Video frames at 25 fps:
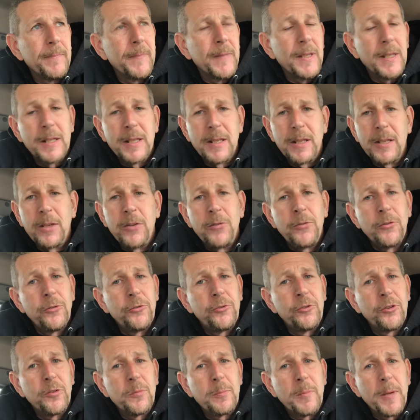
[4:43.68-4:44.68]
this is
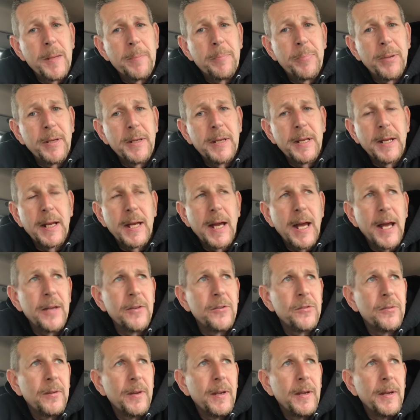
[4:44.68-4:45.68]
just my opinion,
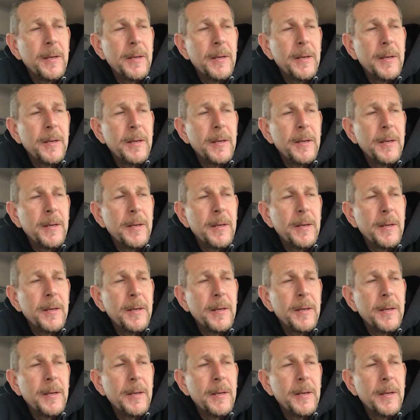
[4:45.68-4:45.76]
guys.